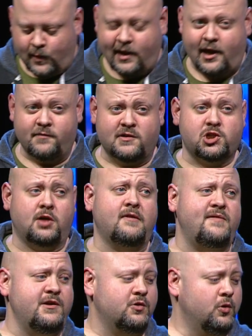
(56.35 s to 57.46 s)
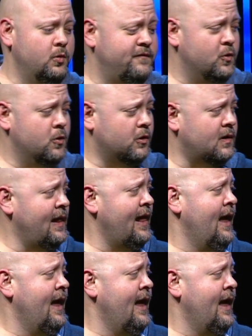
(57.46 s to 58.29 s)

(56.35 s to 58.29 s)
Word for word: and reserve a vehicle for